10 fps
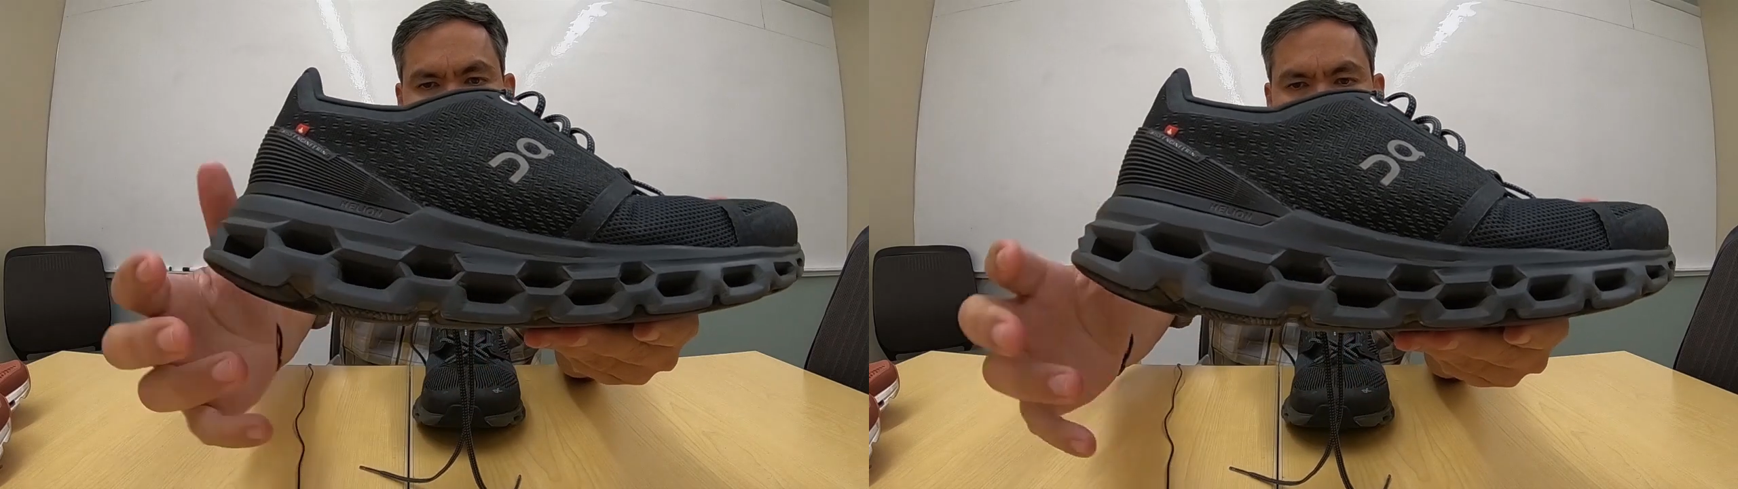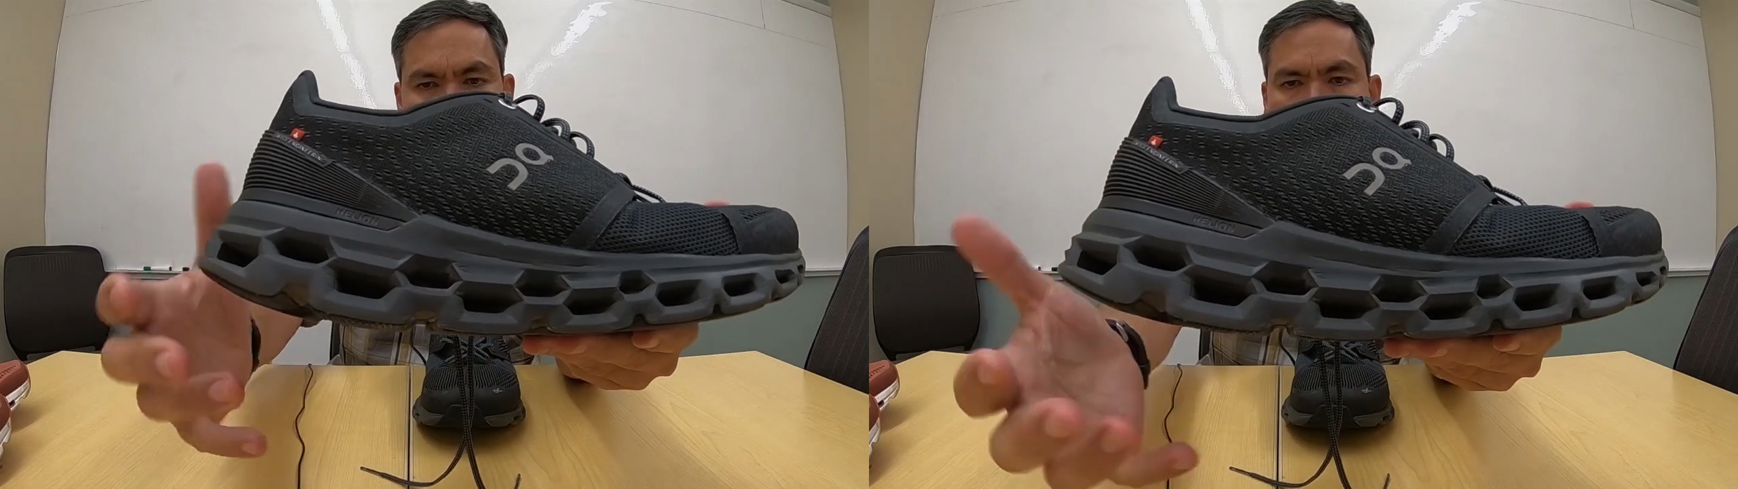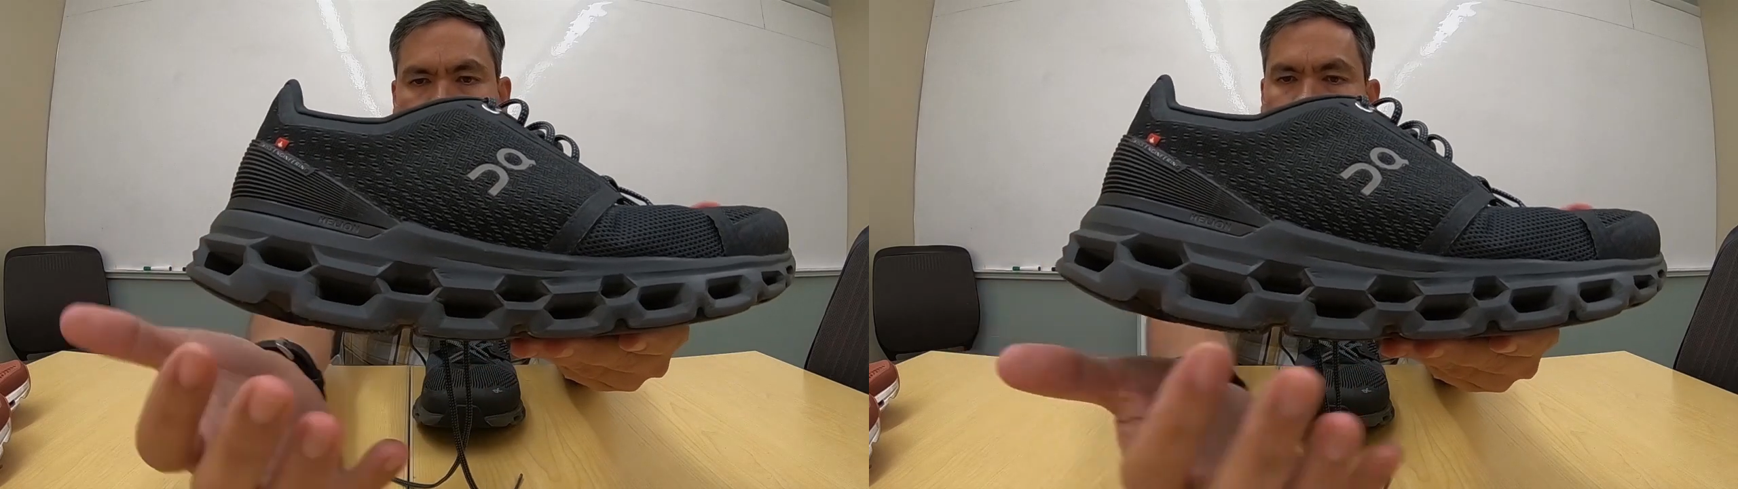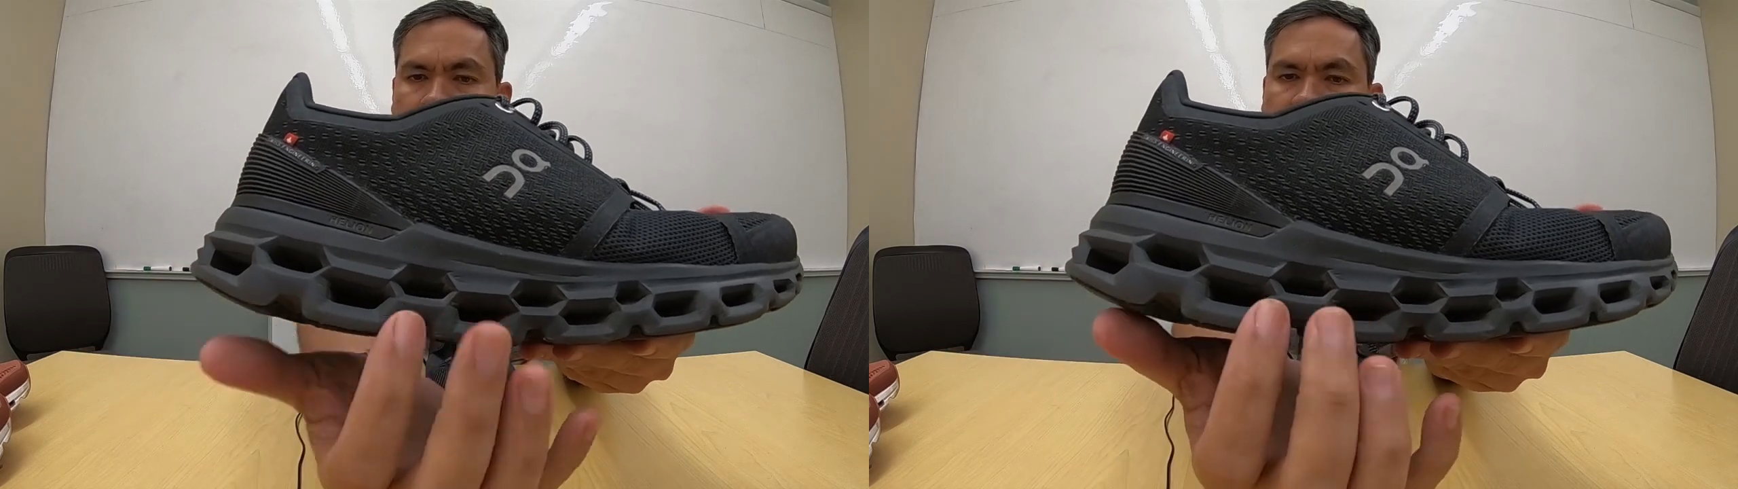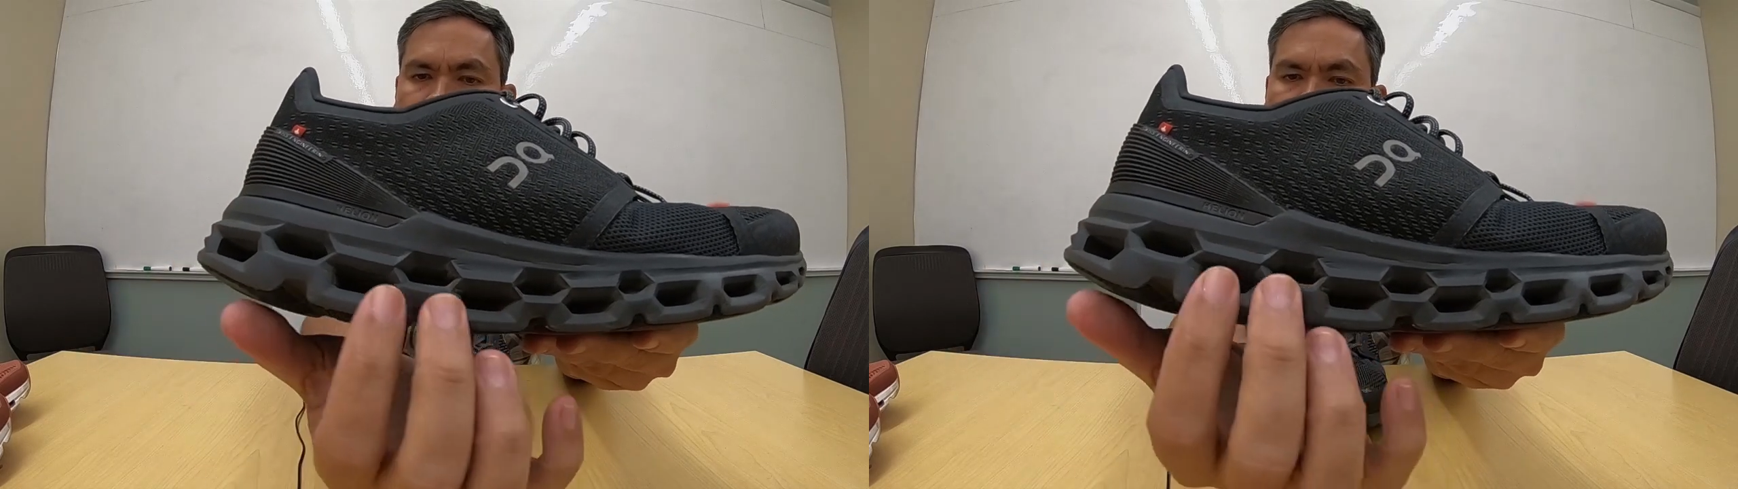starting to happen. You
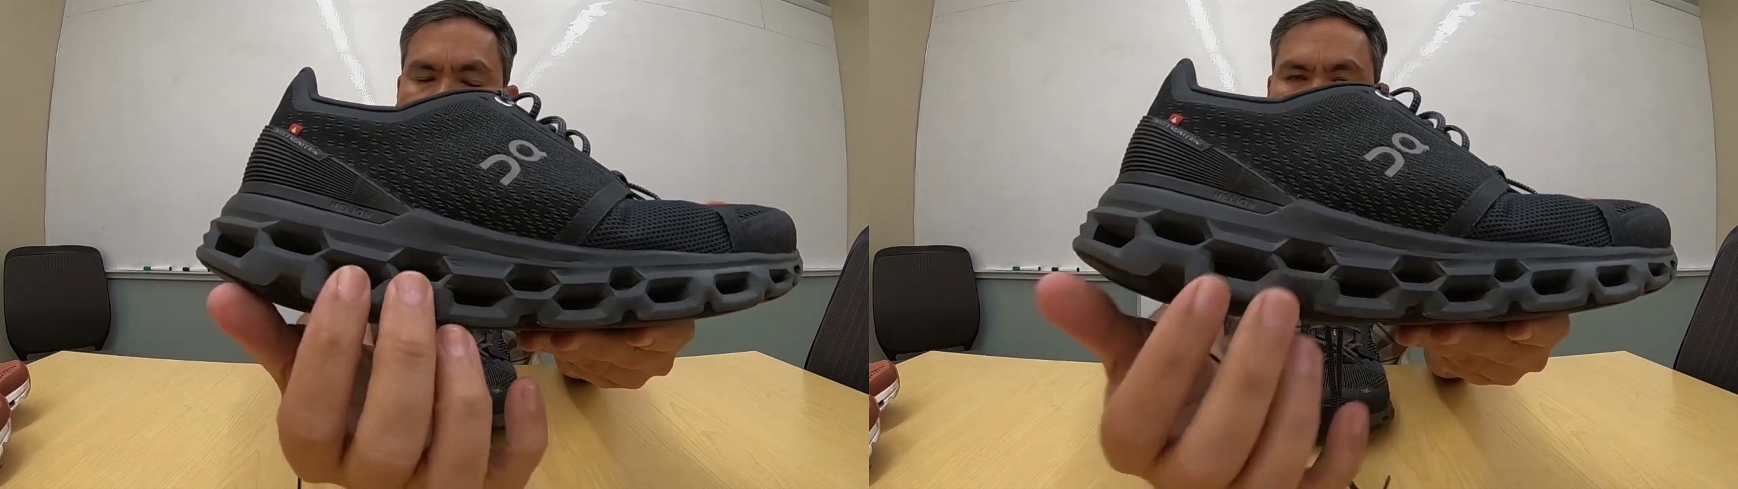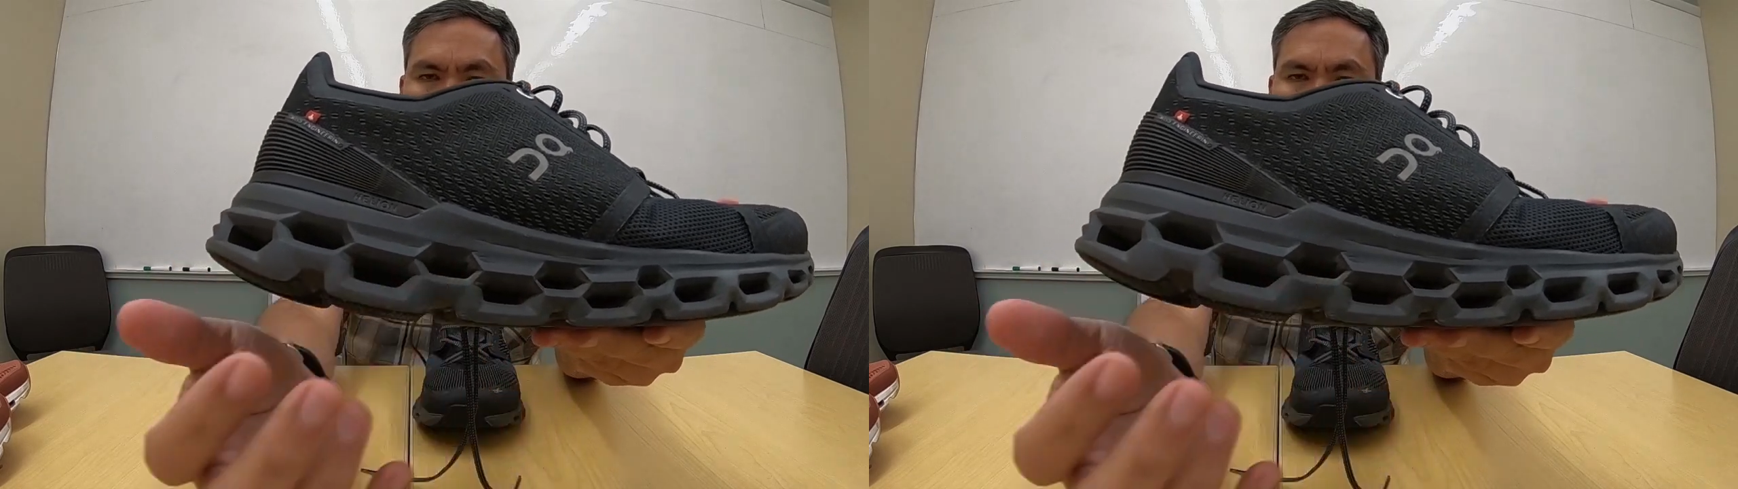can see that the